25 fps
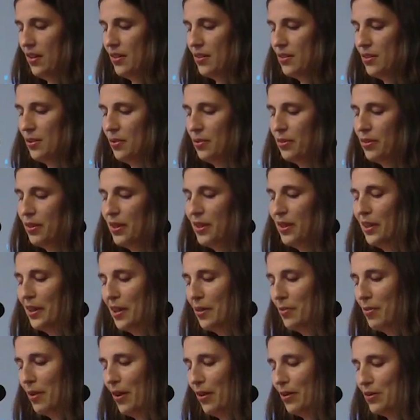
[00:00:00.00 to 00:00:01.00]
So thinking
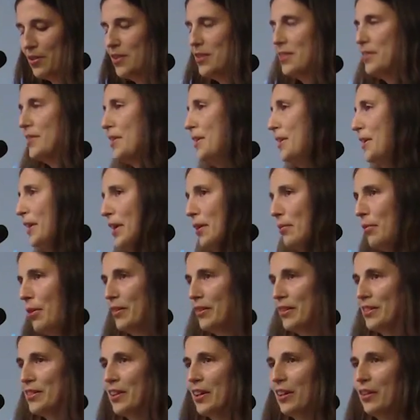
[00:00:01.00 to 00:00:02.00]
about these
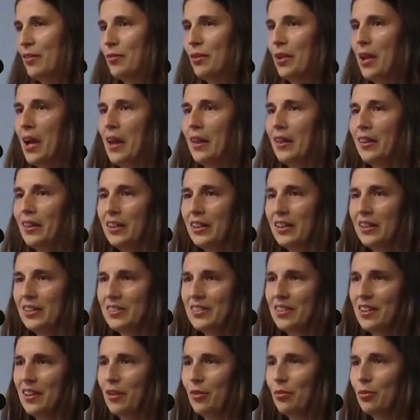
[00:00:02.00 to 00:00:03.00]
kind of
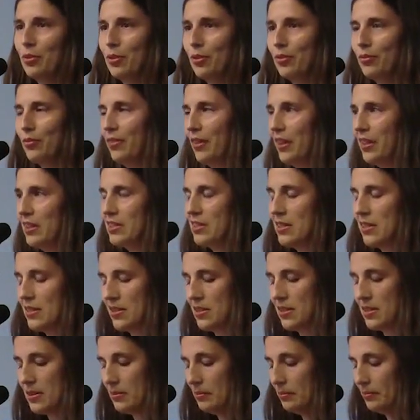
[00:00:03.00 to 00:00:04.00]
realities that our world faces,